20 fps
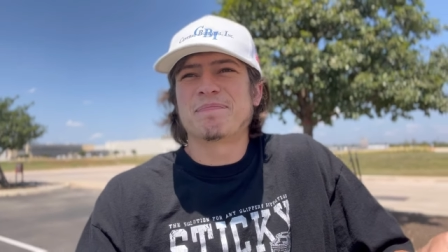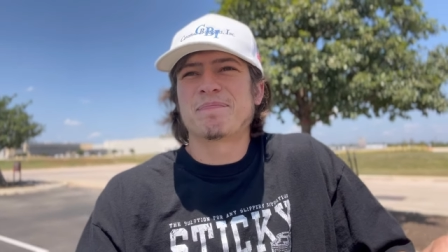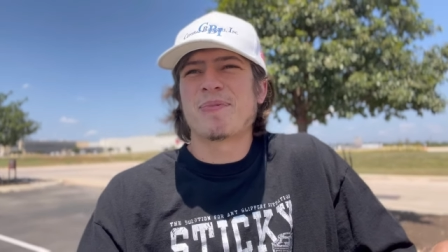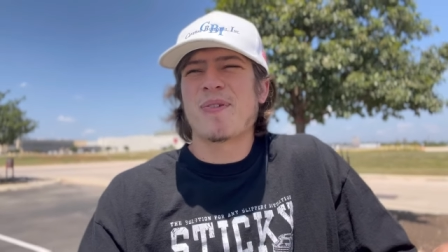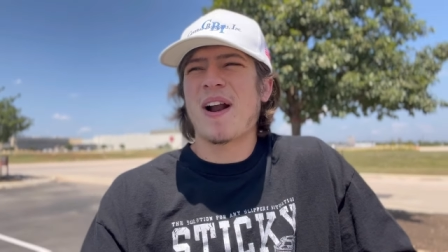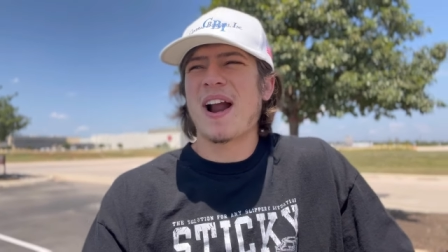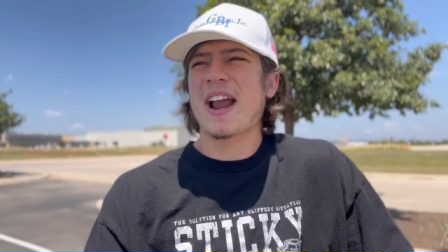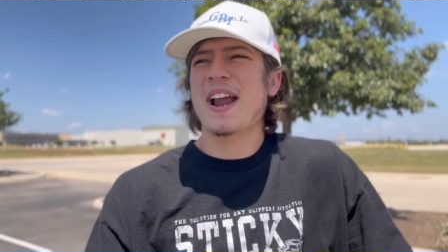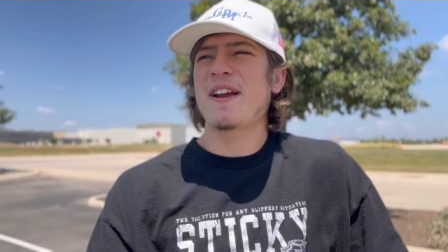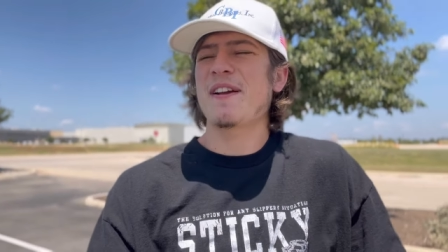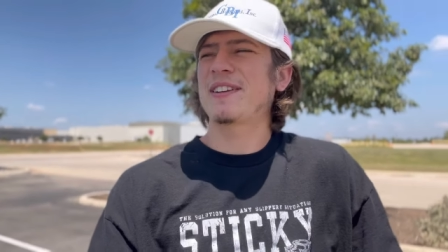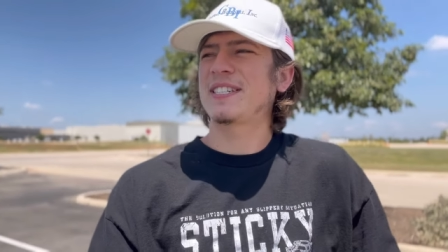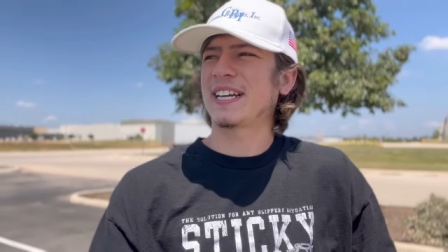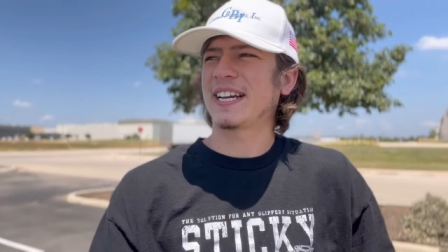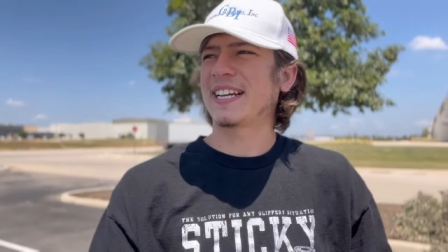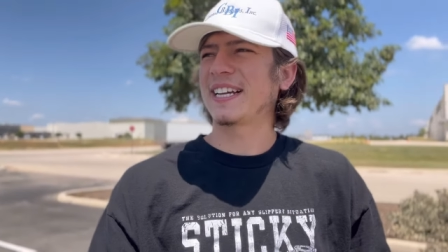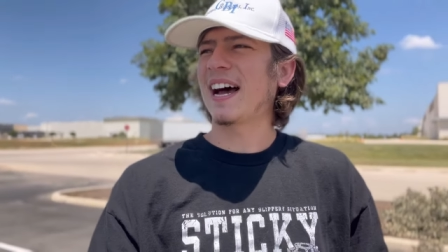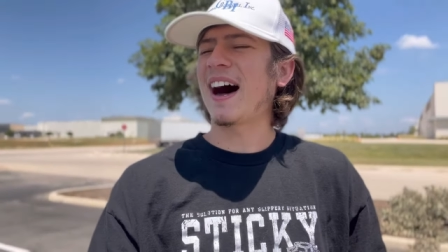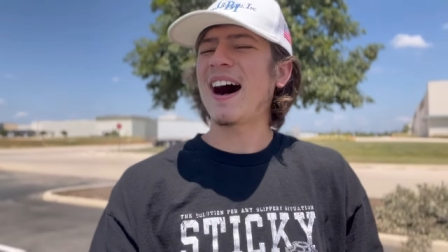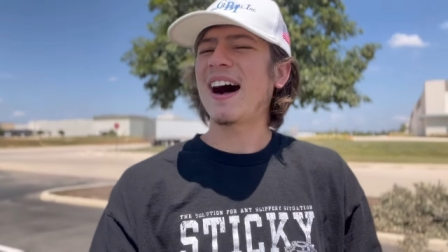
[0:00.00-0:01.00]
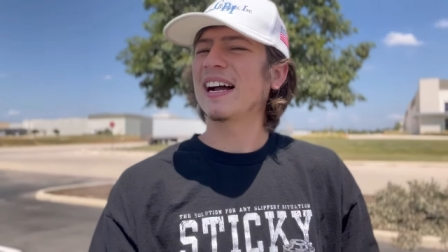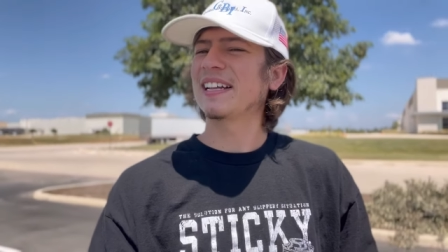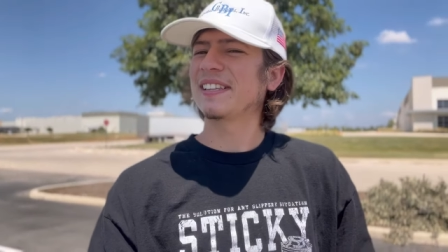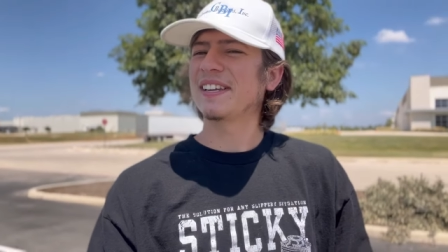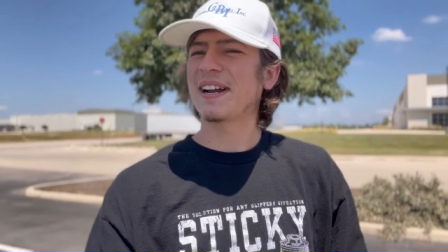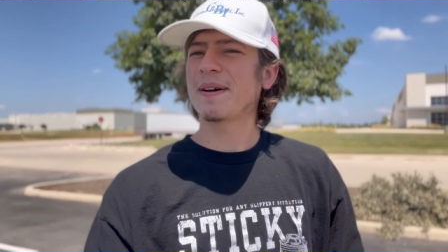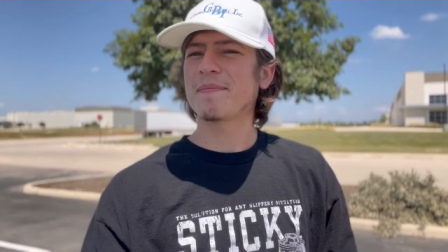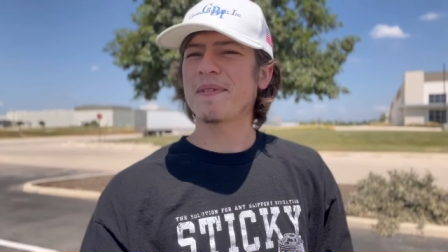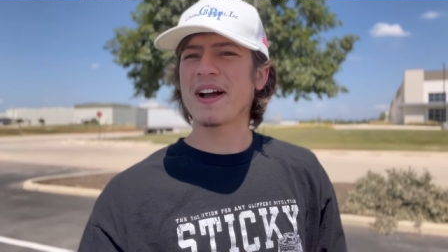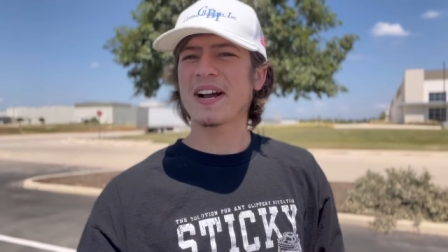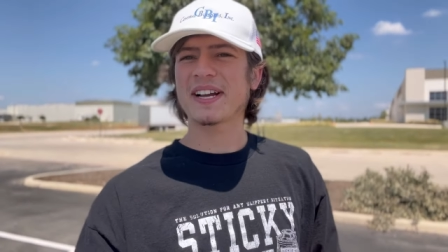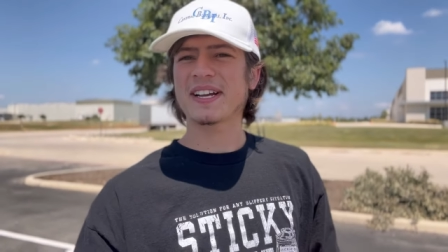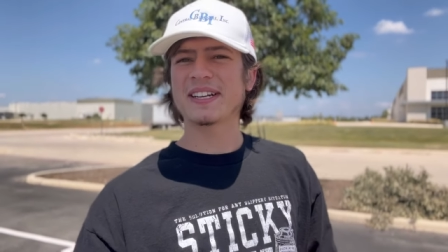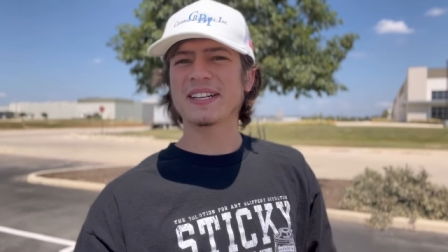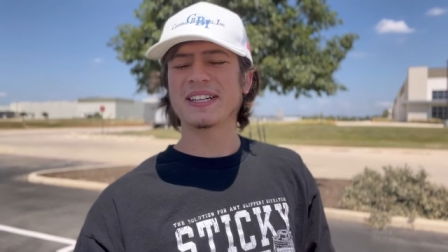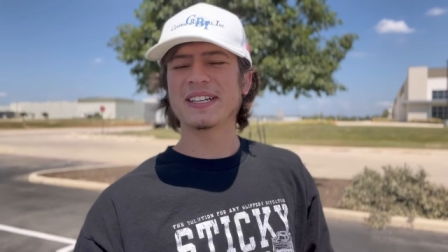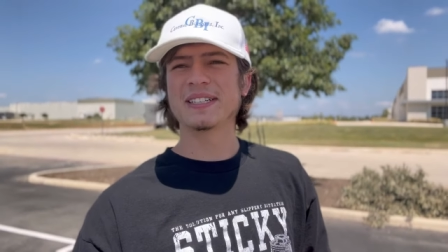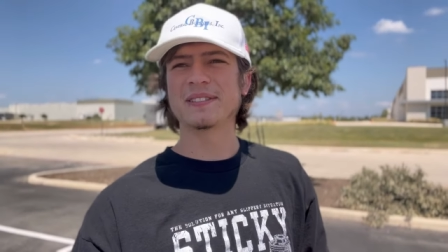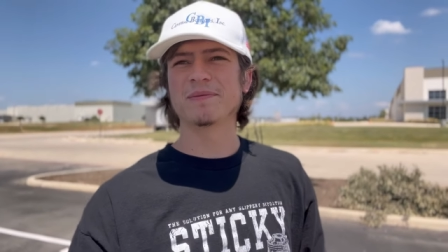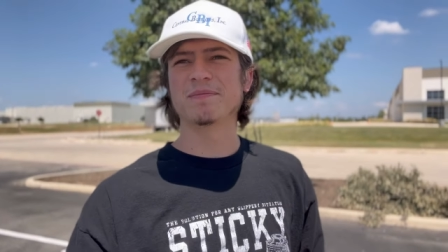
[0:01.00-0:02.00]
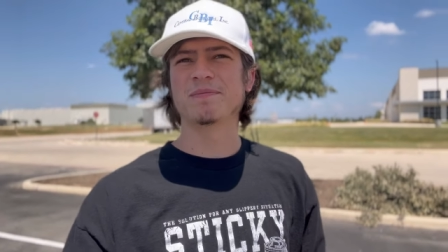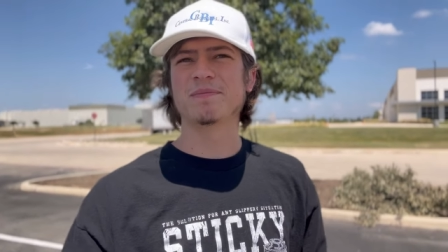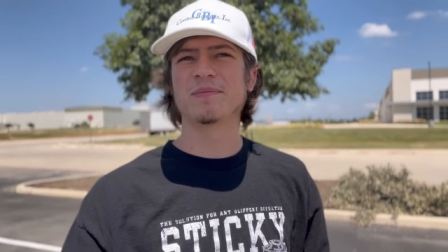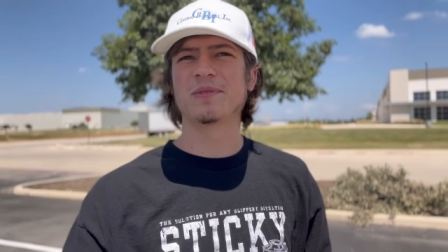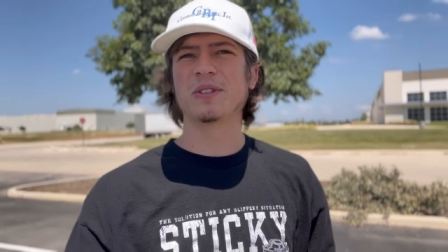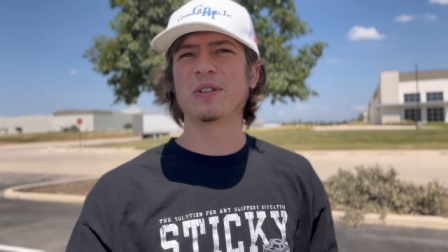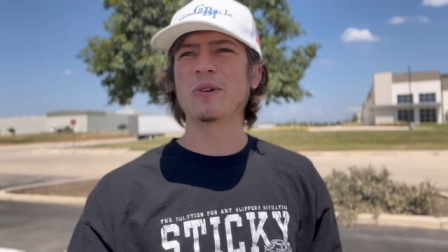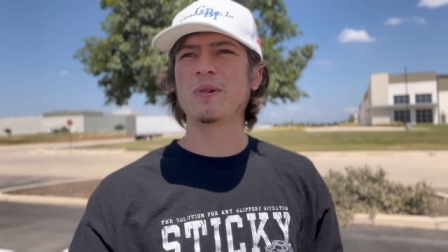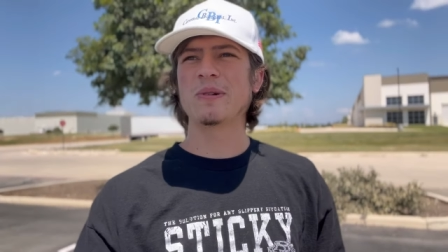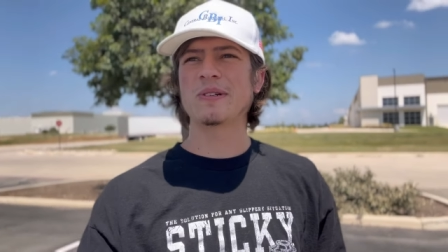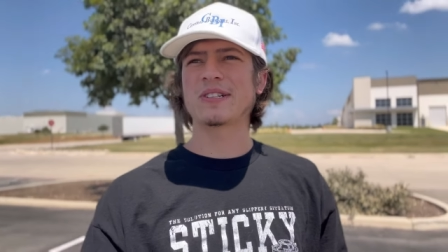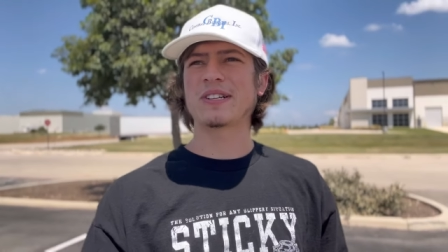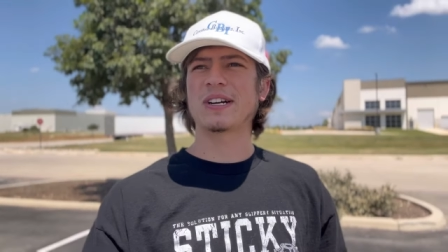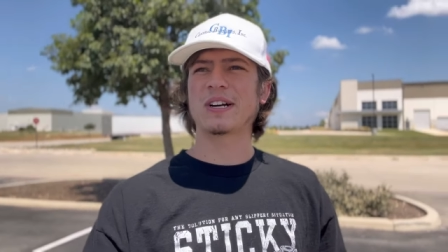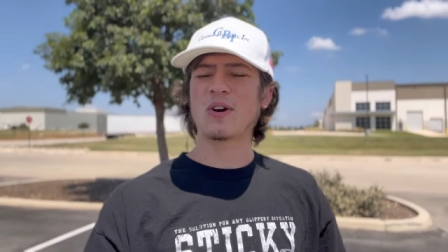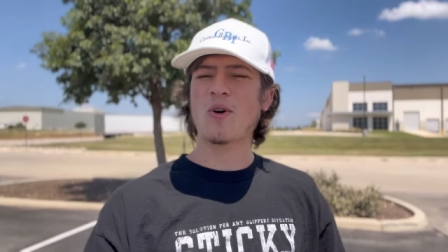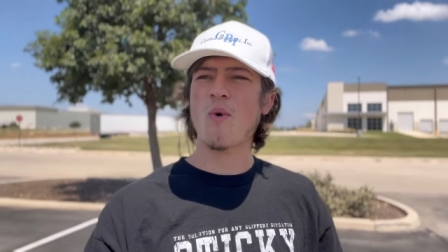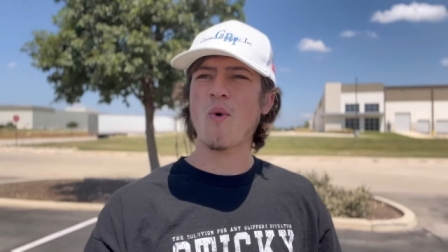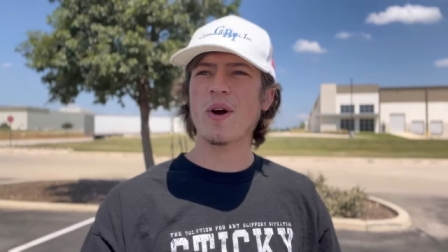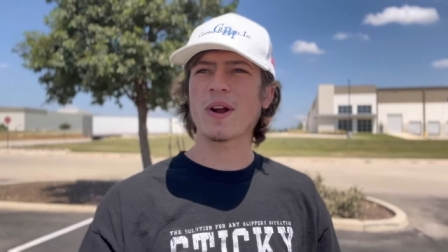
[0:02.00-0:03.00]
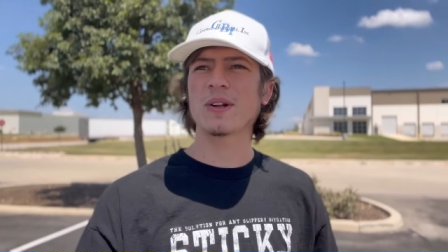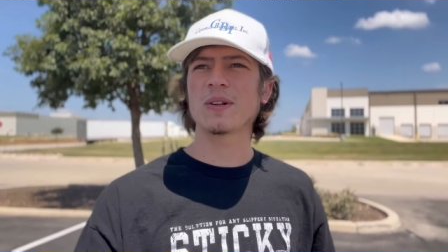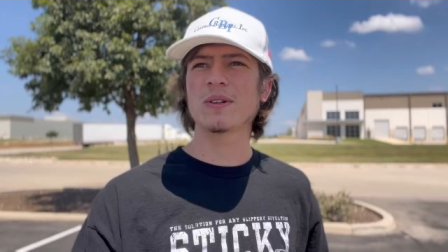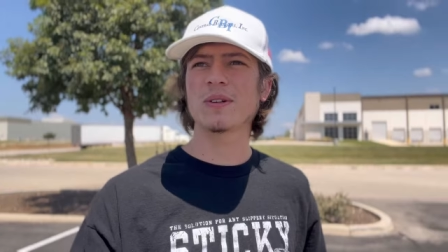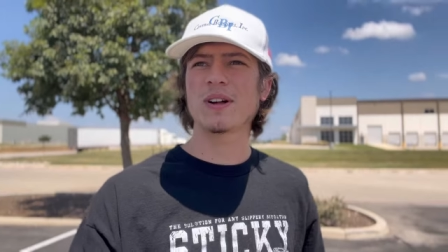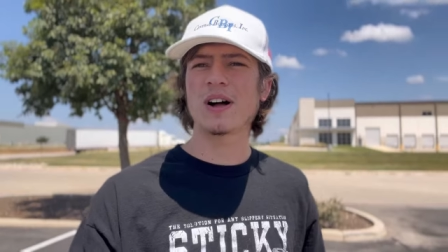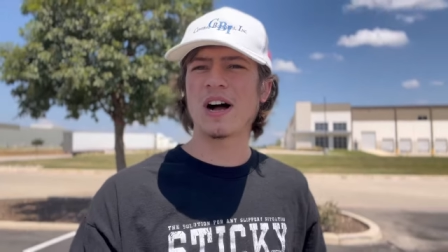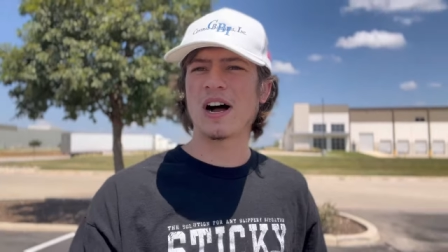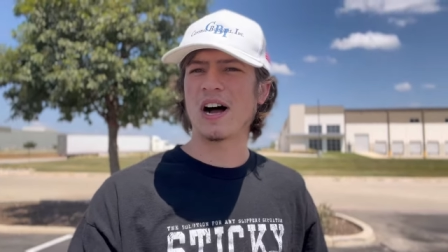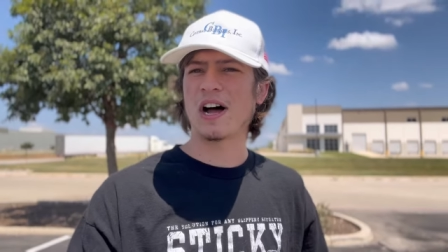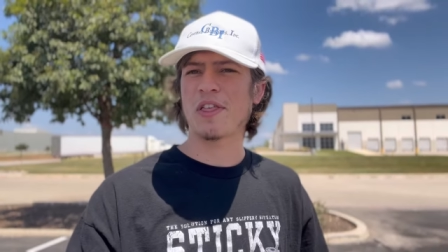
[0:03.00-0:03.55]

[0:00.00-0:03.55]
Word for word: pray to God that I'm not gonna lose a coil uh,